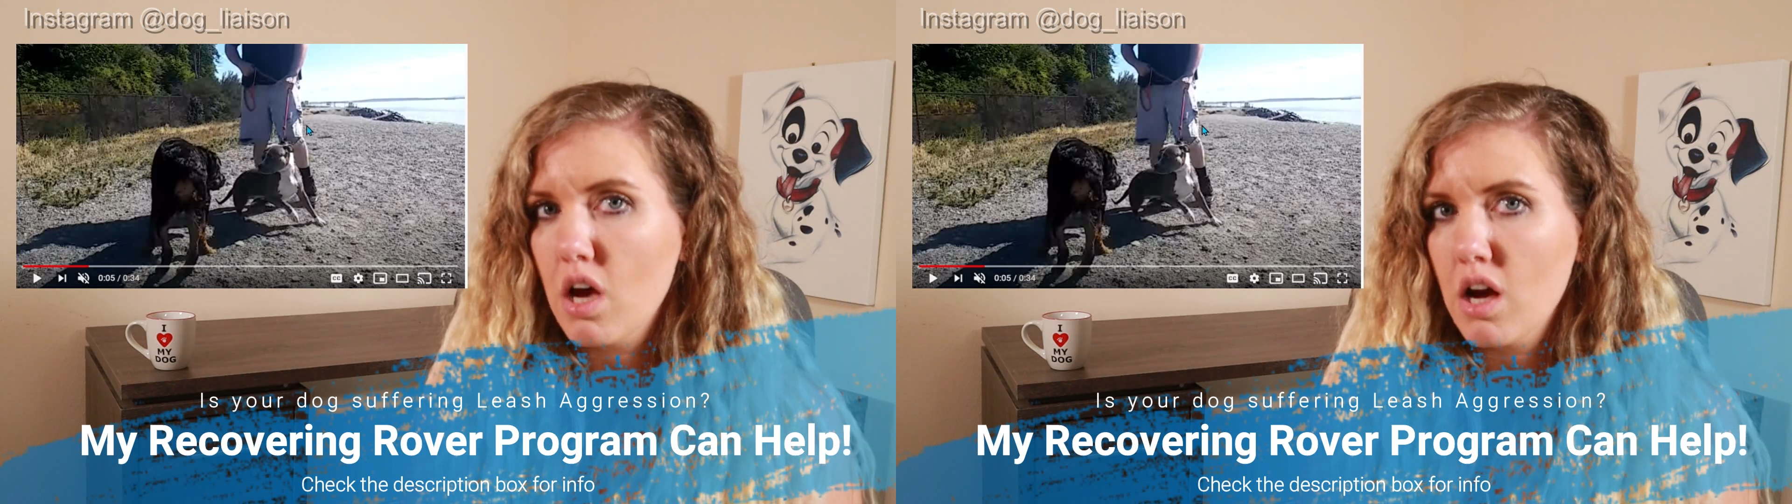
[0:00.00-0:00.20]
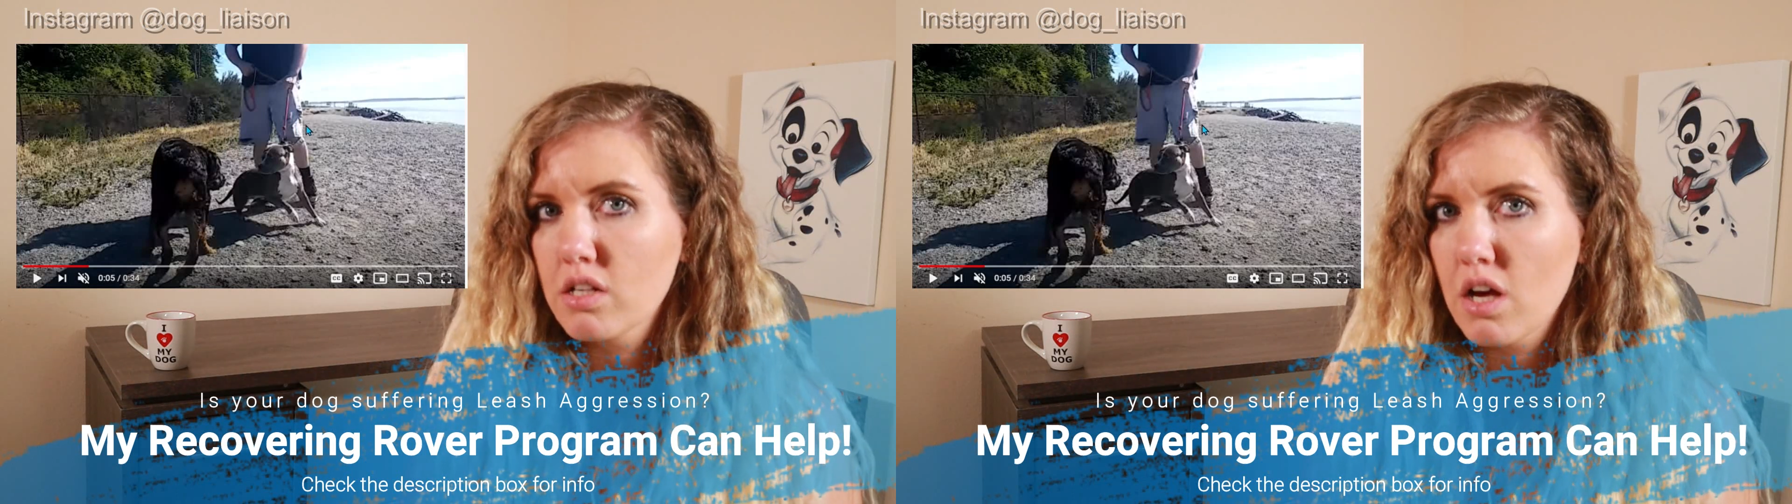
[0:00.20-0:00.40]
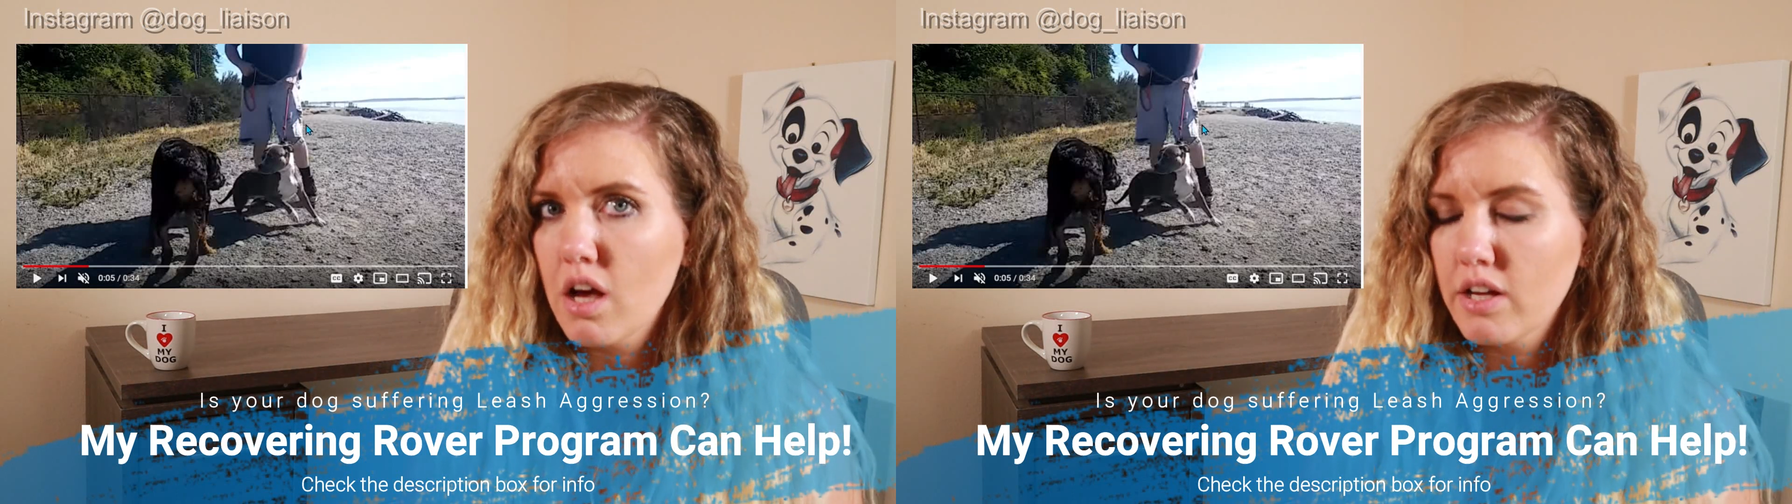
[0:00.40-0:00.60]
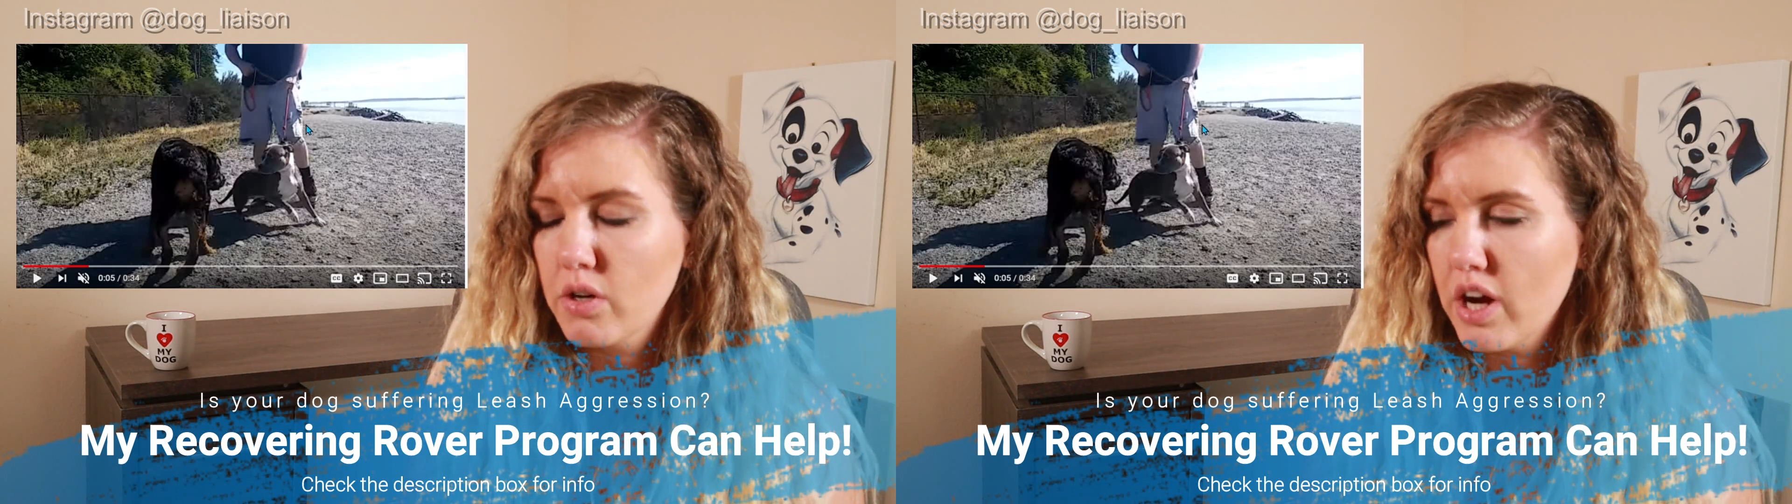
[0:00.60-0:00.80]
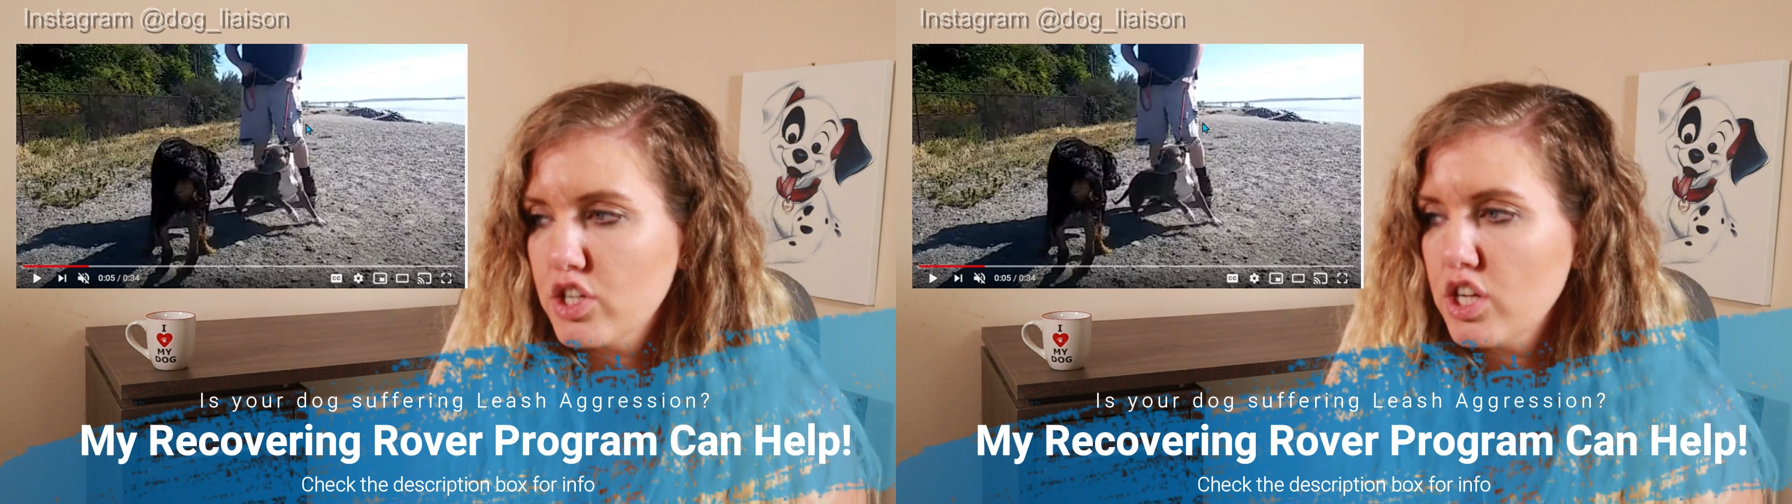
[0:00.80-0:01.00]
dog-dog
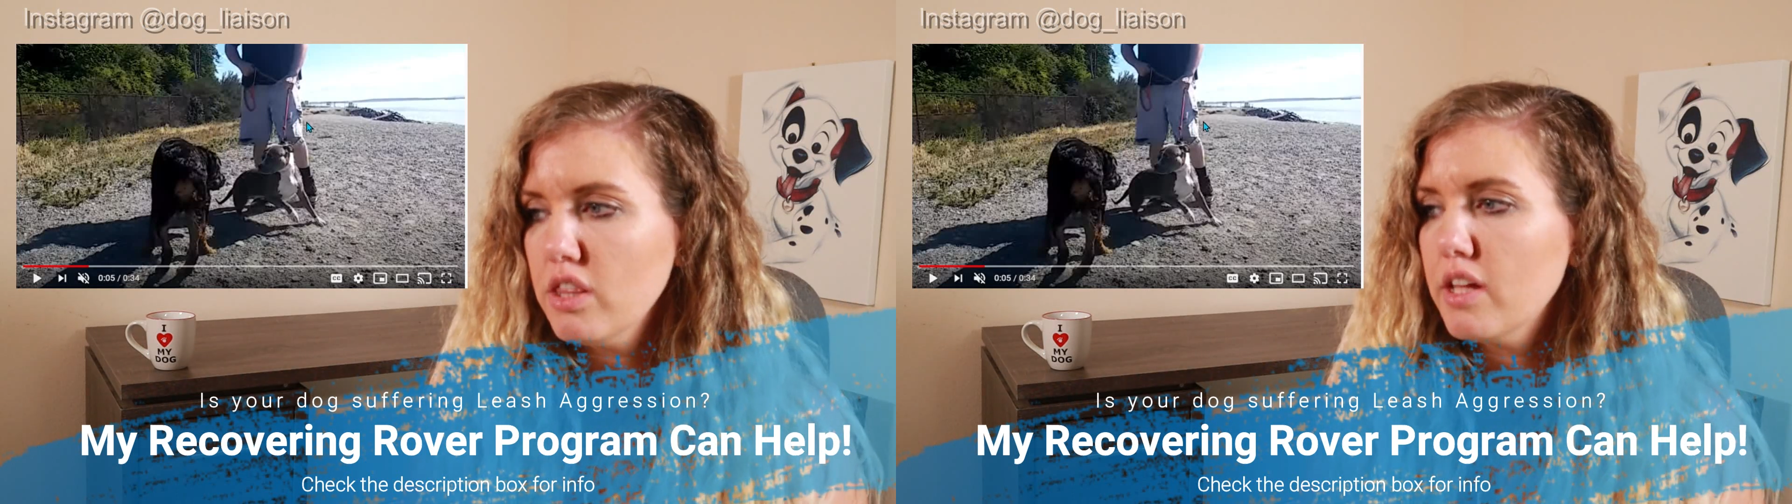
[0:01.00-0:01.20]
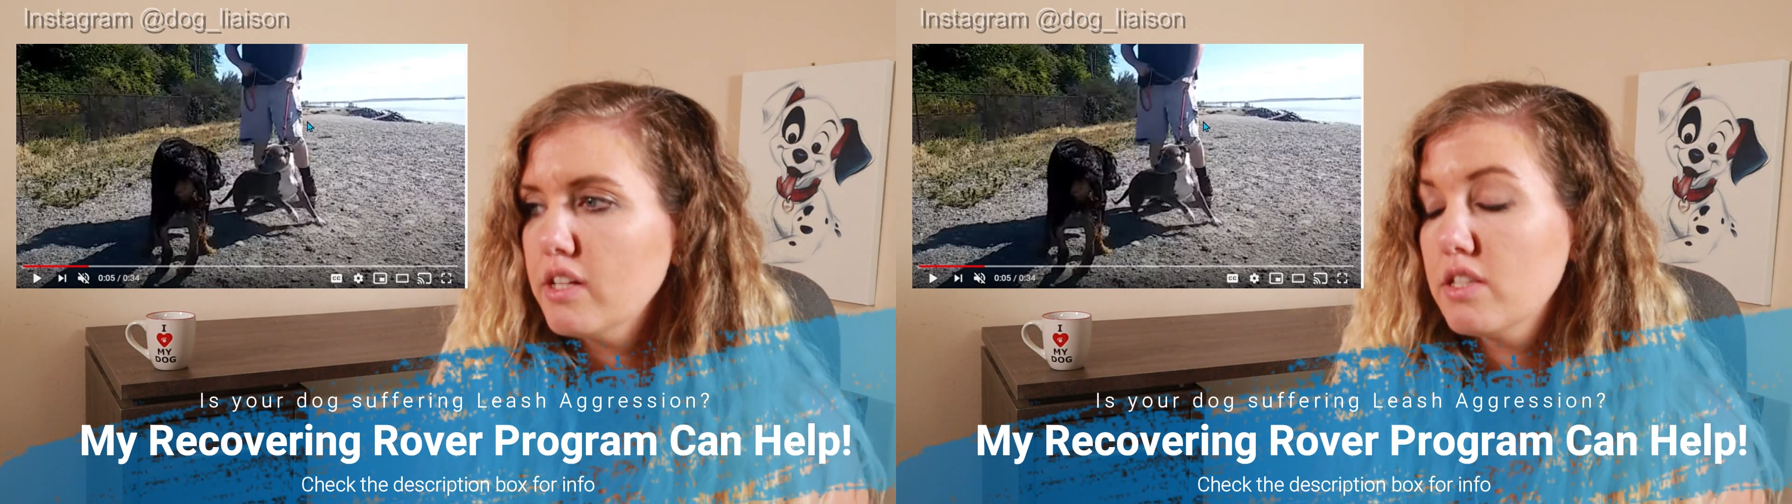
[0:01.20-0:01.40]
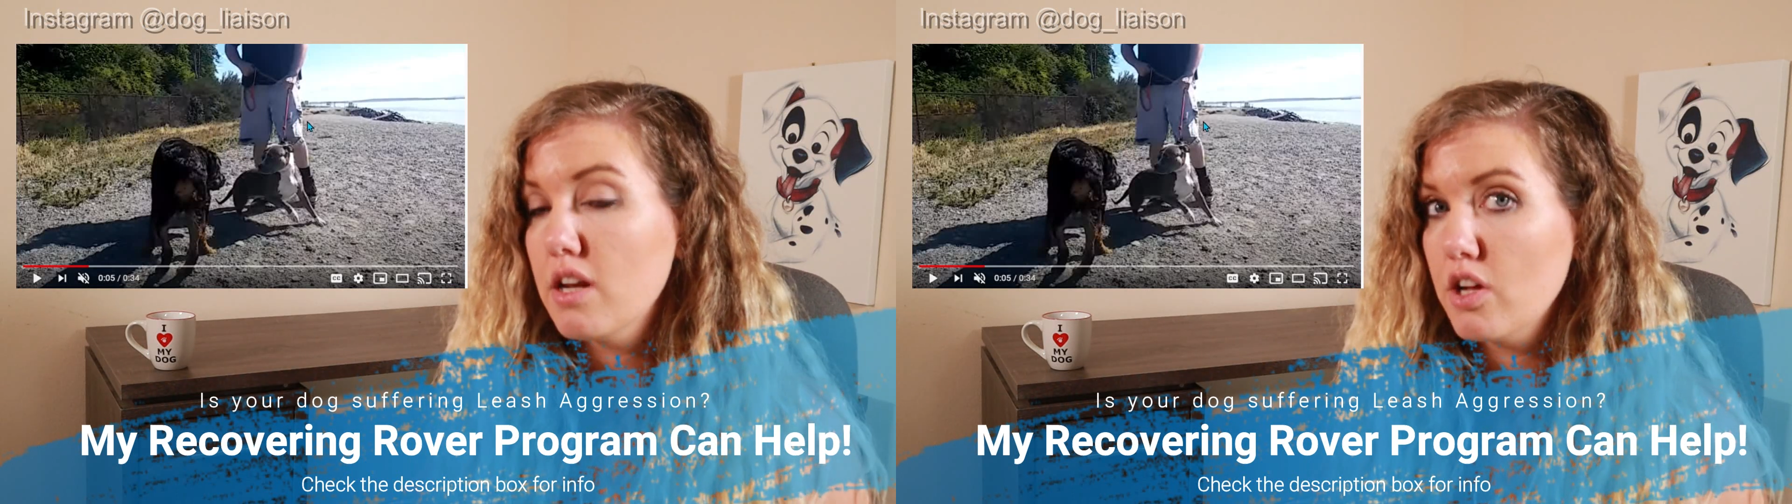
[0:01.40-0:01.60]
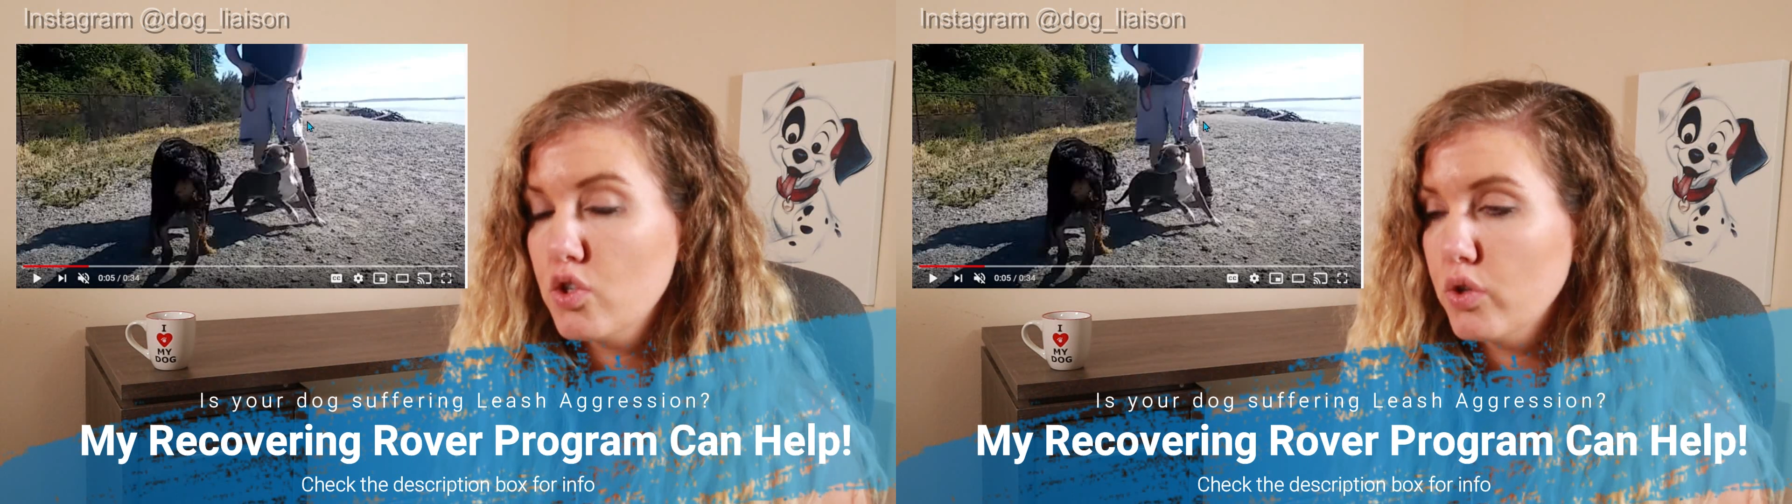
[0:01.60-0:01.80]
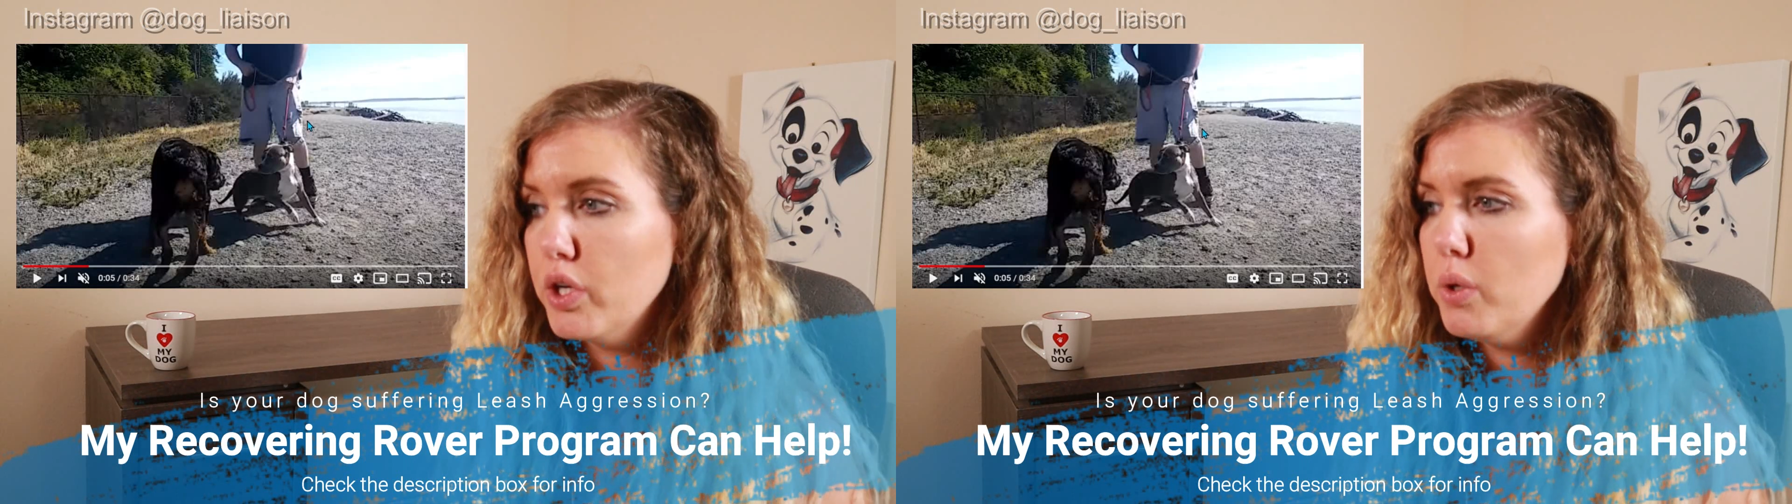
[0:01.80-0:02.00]
aggression. That's not
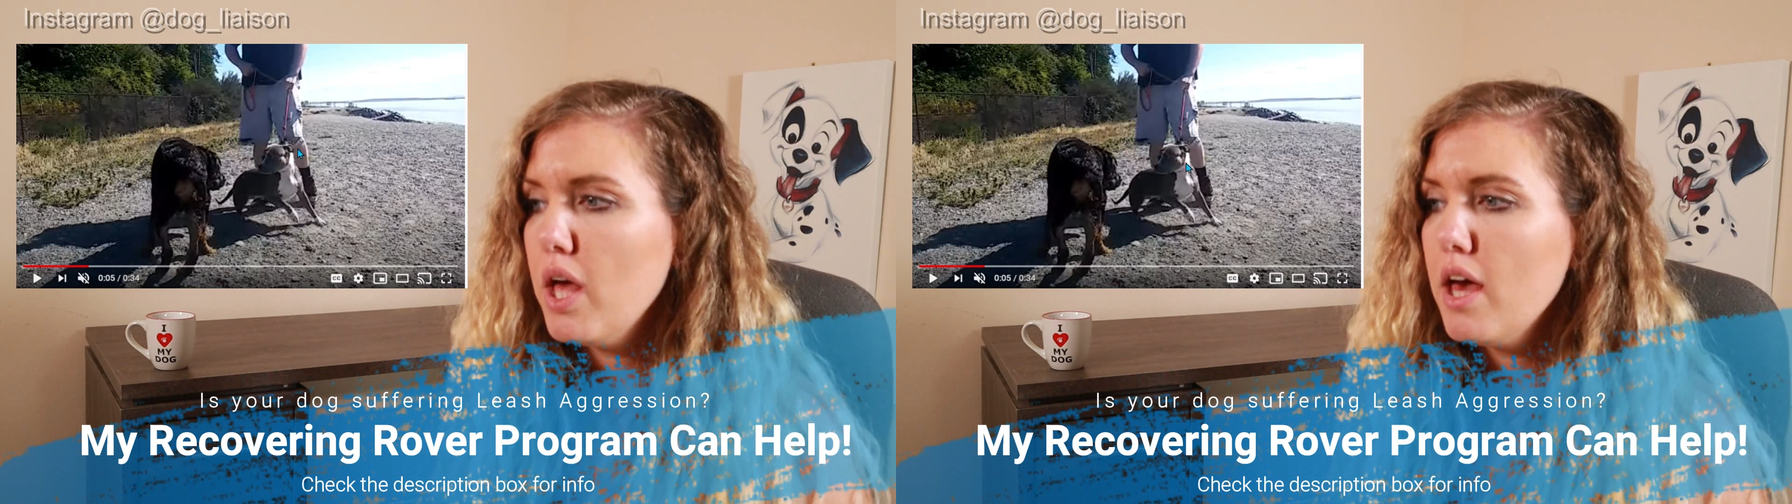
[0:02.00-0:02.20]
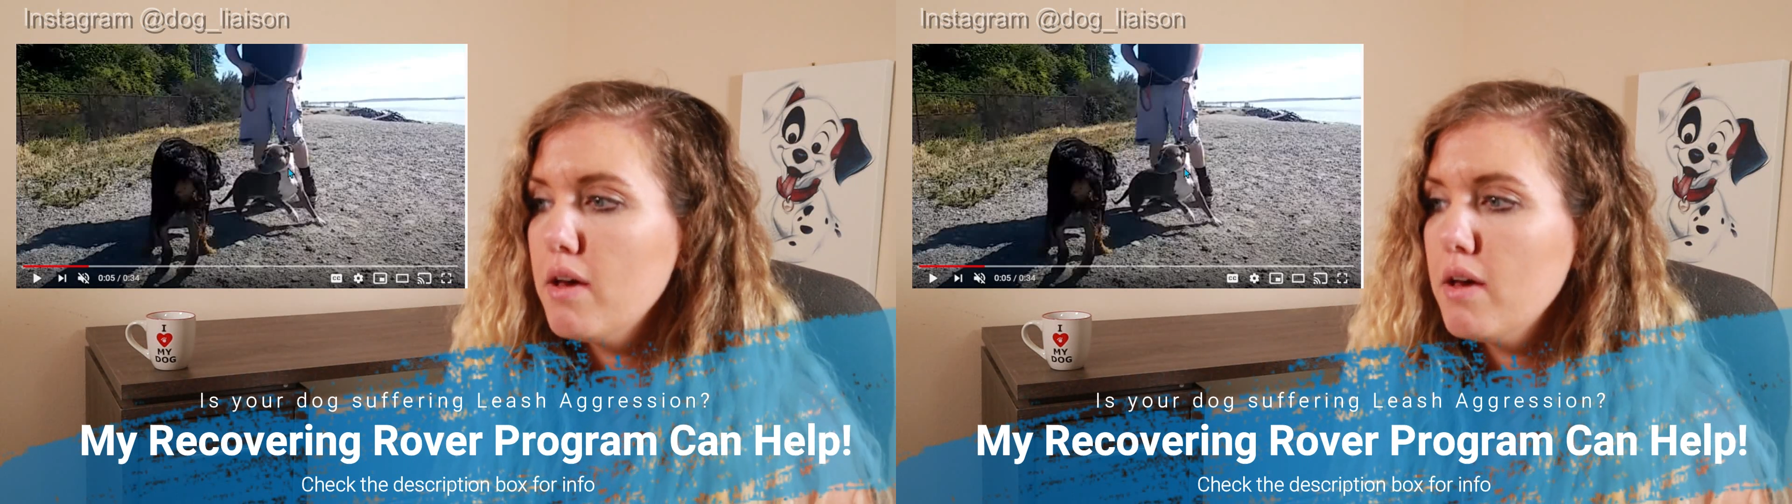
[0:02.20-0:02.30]
true.